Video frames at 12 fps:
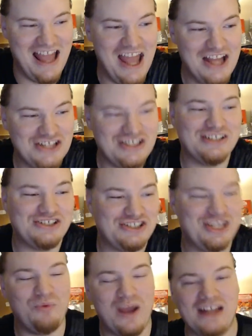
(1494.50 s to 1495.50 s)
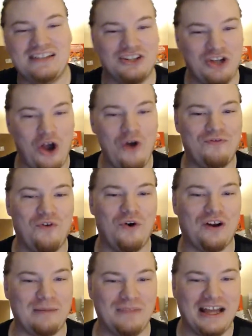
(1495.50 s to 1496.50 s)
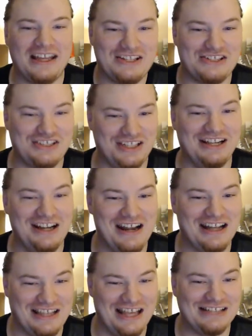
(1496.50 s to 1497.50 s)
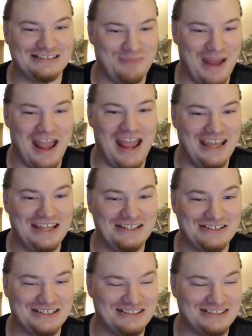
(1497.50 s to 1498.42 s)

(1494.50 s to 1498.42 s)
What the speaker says: She went to go for it. I'm like, is she gonna kiss Paige?